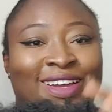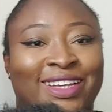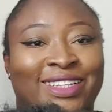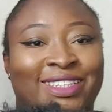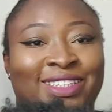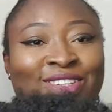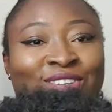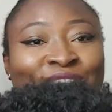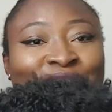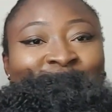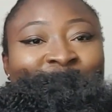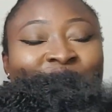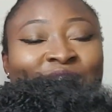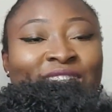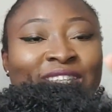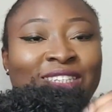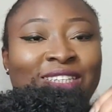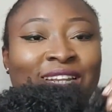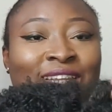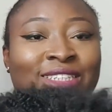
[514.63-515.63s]
all right so it's got
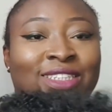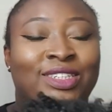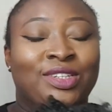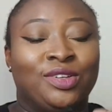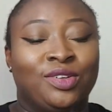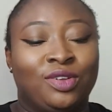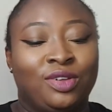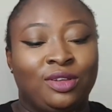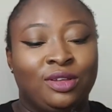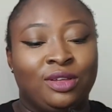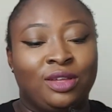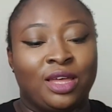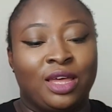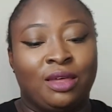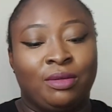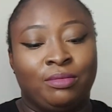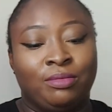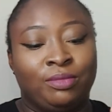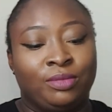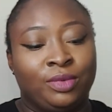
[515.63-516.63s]
this little
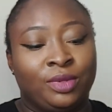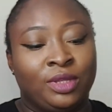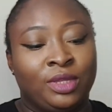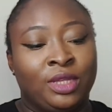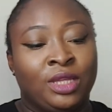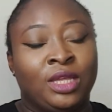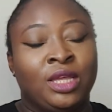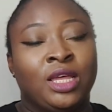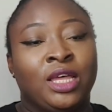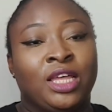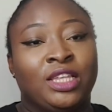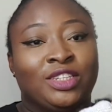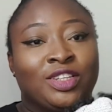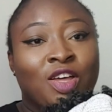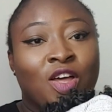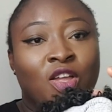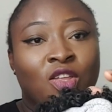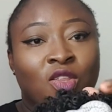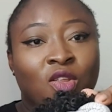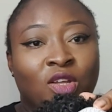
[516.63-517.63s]
um it's
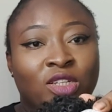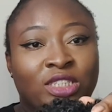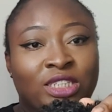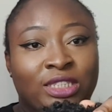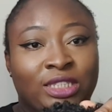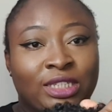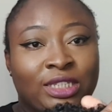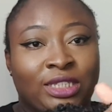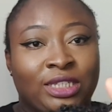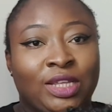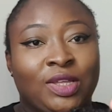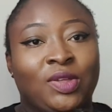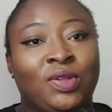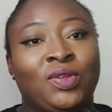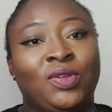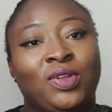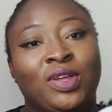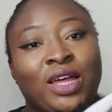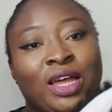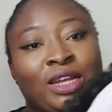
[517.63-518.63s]
got a knot
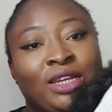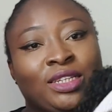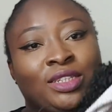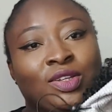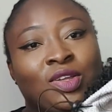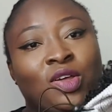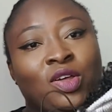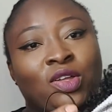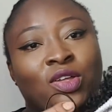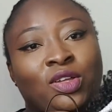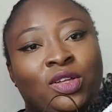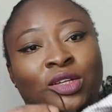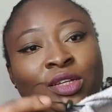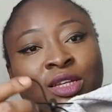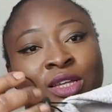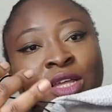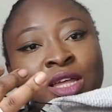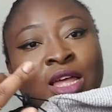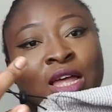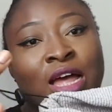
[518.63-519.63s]
detail and it's got a
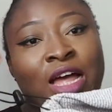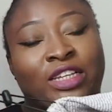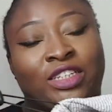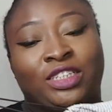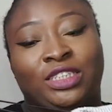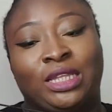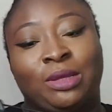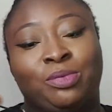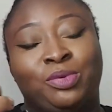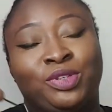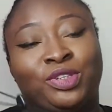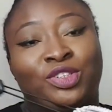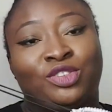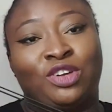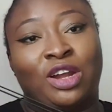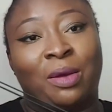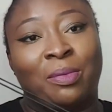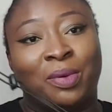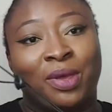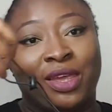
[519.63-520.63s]
adjustable
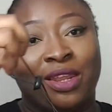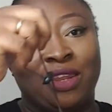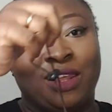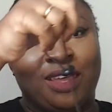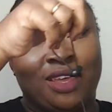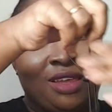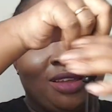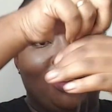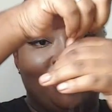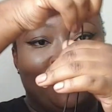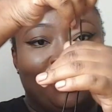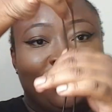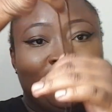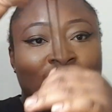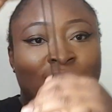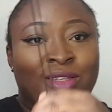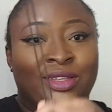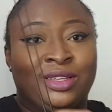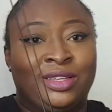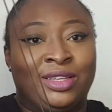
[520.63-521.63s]
strap in here
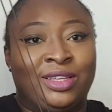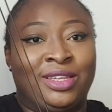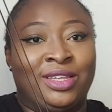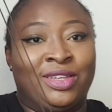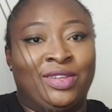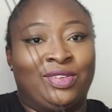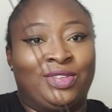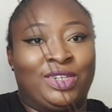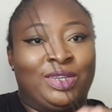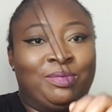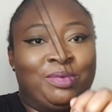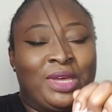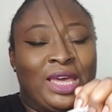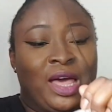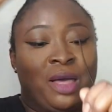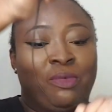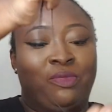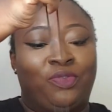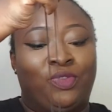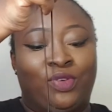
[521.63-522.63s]
should be
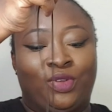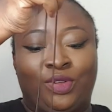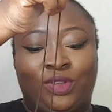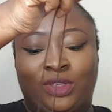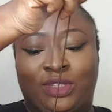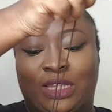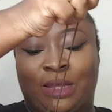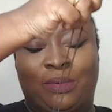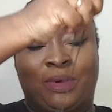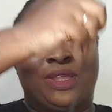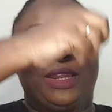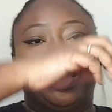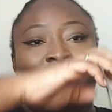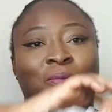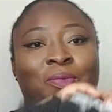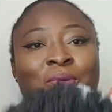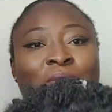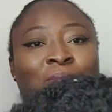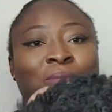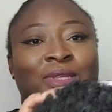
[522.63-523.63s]
helpful so i'm gonna
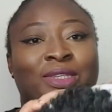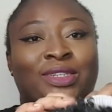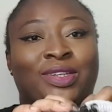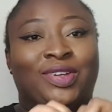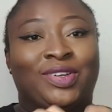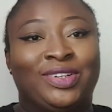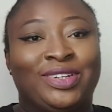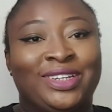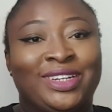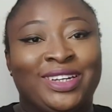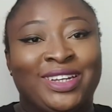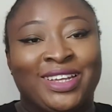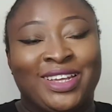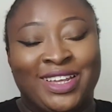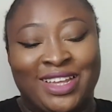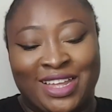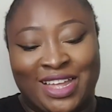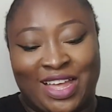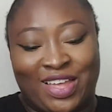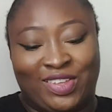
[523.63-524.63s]
pop this on
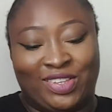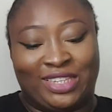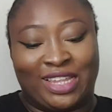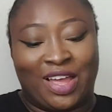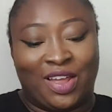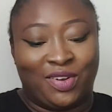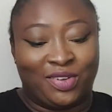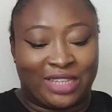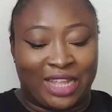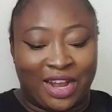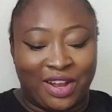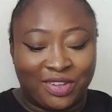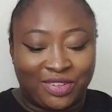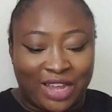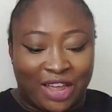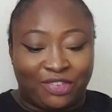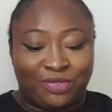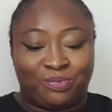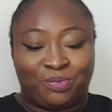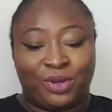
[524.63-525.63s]
and you see how it looks i look
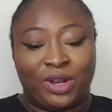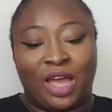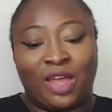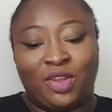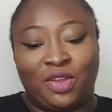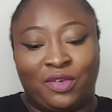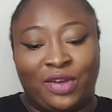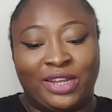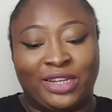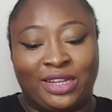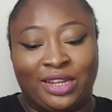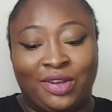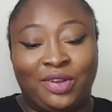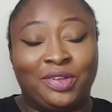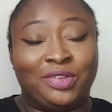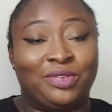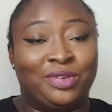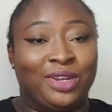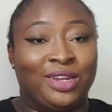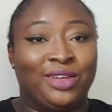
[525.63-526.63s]
i've put on already it
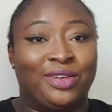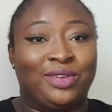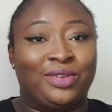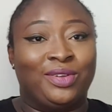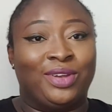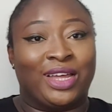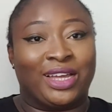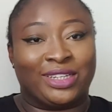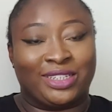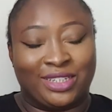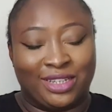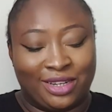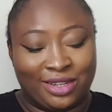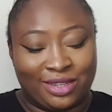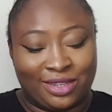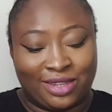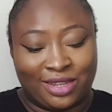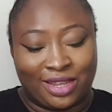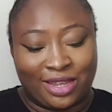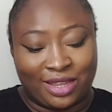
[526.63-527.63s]
looks really cool actually
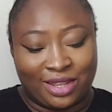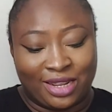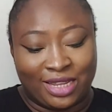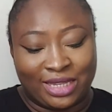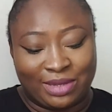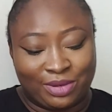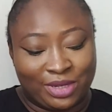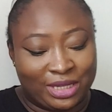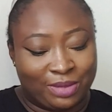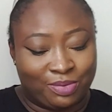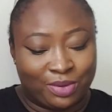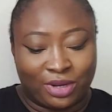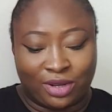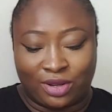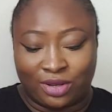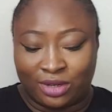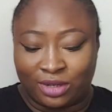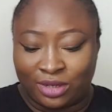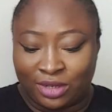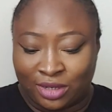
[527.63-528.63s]
so yeah let's just put it on